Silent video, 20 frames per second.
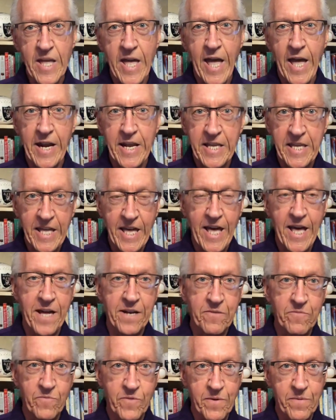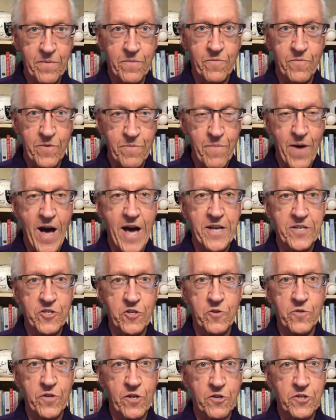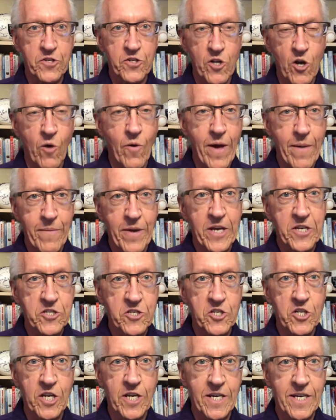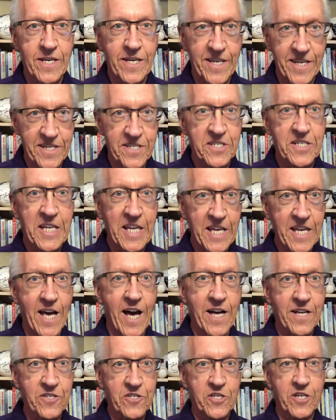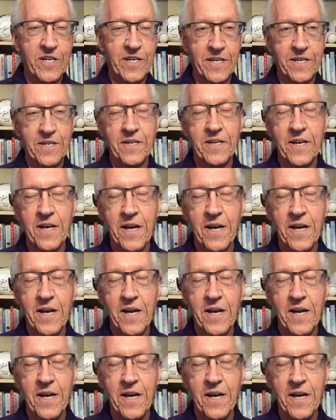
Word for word: and again, re remind you, there's no M S G in Tianchi,